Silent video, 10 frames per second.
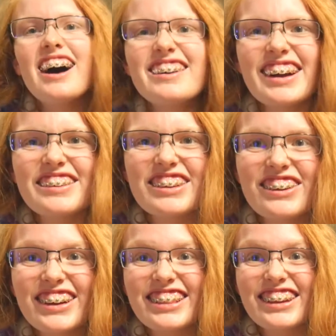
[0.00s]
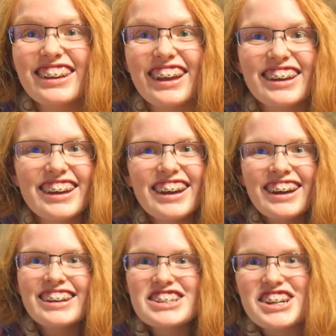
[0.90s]
I have to go get the, like,
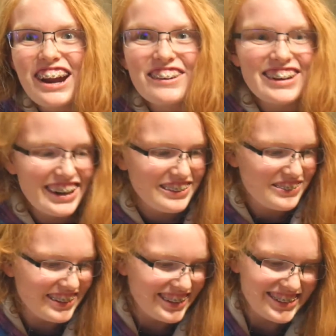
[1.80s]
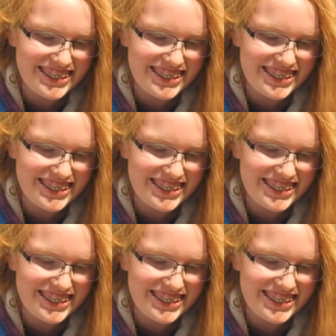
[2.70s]
shower head for this,